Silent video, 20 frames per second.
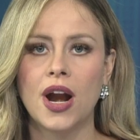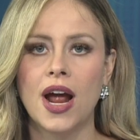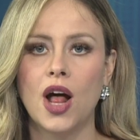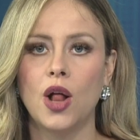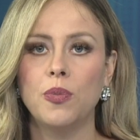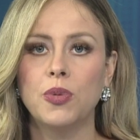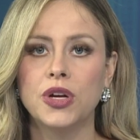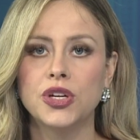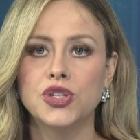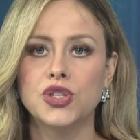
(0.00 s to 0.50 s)
help
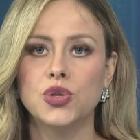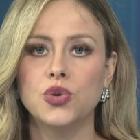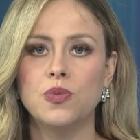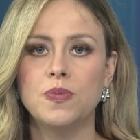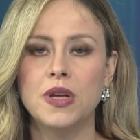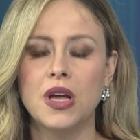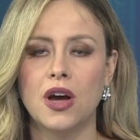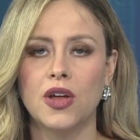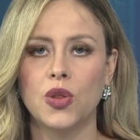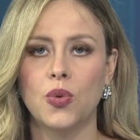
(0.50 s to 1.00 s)
could soon be
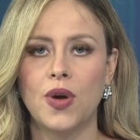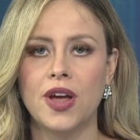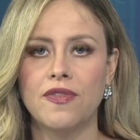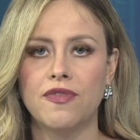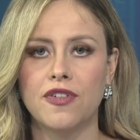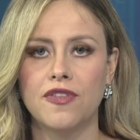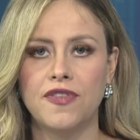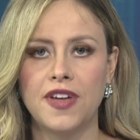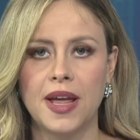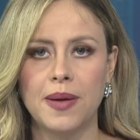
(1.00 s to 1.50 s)
on the way for
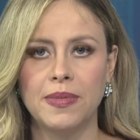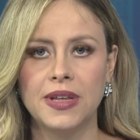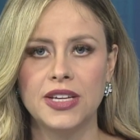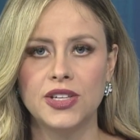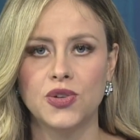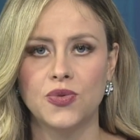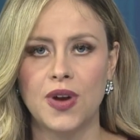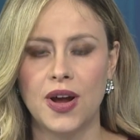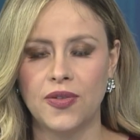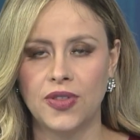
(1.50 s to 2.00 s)
families
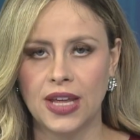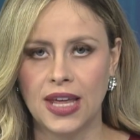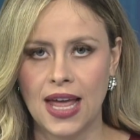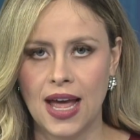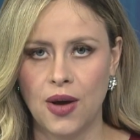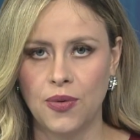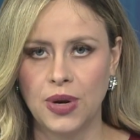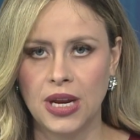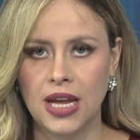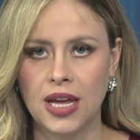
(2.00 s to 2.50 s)
around the
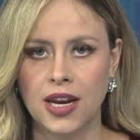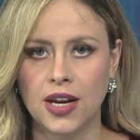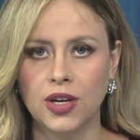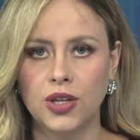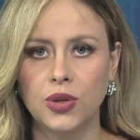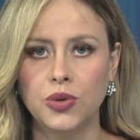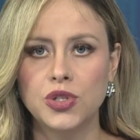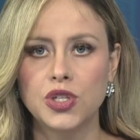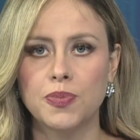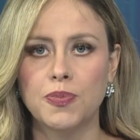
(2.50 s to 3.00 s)
county. It
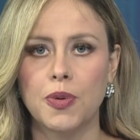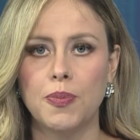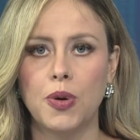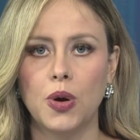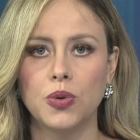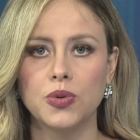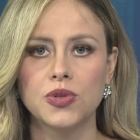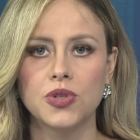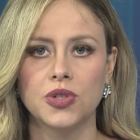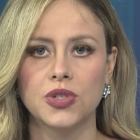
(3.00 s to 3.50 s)
includes a
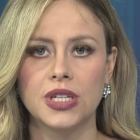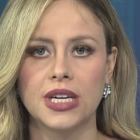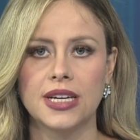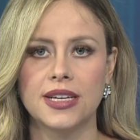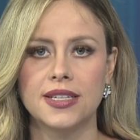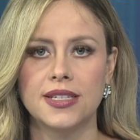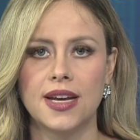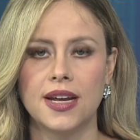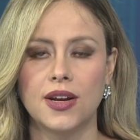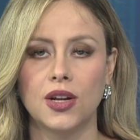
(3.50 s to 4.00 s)
proposal to
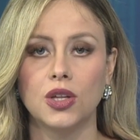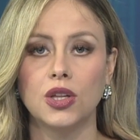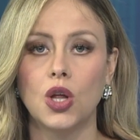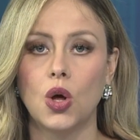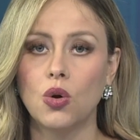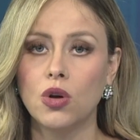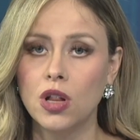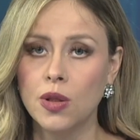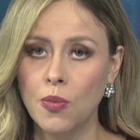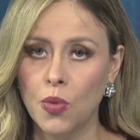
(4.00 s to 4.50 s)
extend a
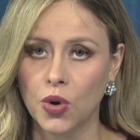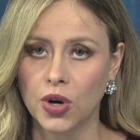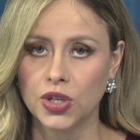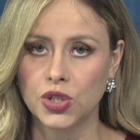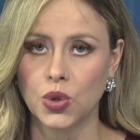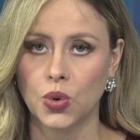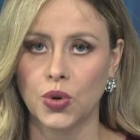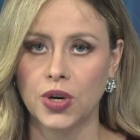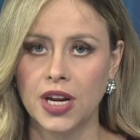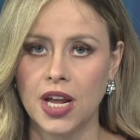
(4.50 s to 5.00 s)
local
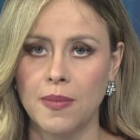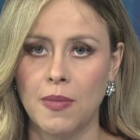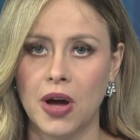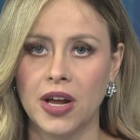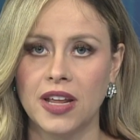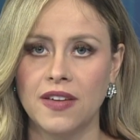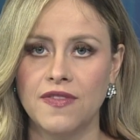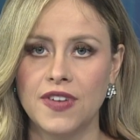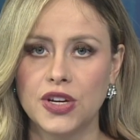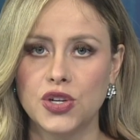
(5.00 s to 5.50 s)
moratorium on
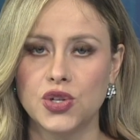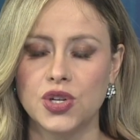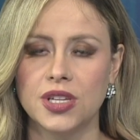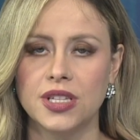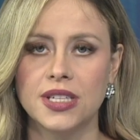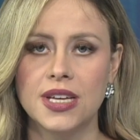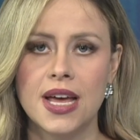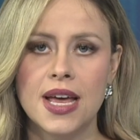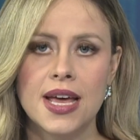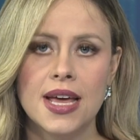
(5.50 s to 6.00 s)
evictions,
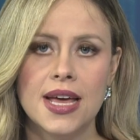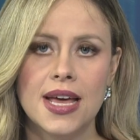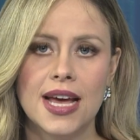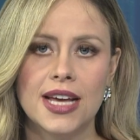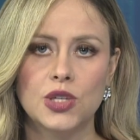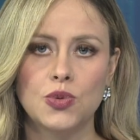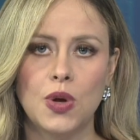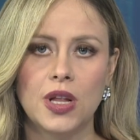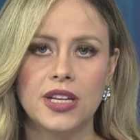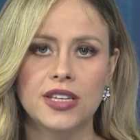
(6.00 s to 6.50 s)
as
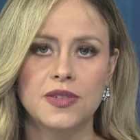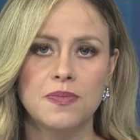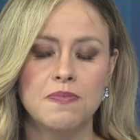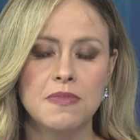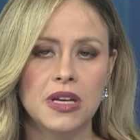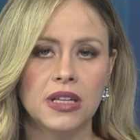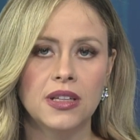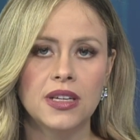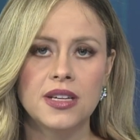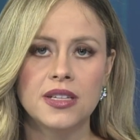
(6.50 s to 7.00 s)
well as
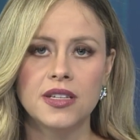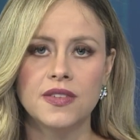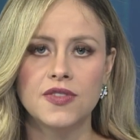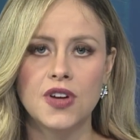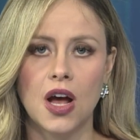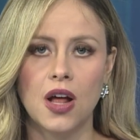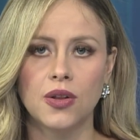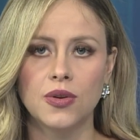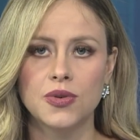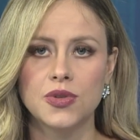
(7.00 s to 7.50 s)
millions of
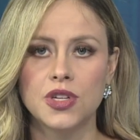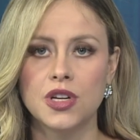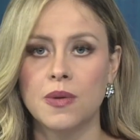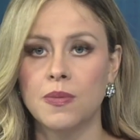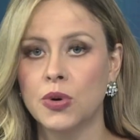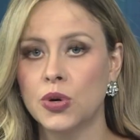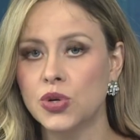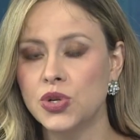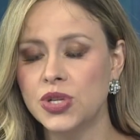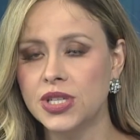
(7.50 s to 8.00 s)
dollars in
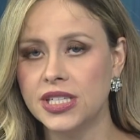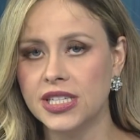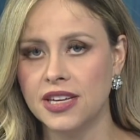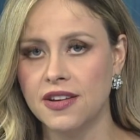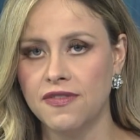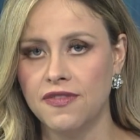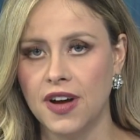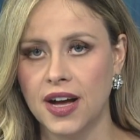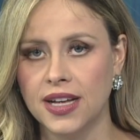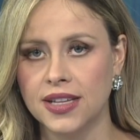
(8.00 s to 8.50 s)
emergency
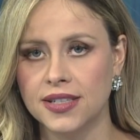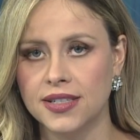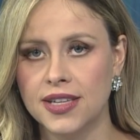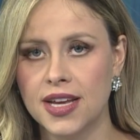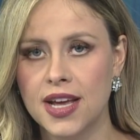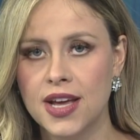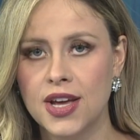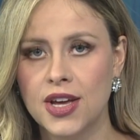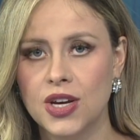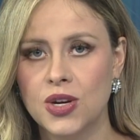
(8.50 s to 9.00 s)
funds.
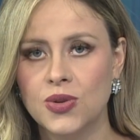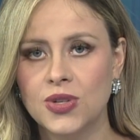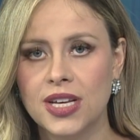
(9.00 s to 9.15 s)
News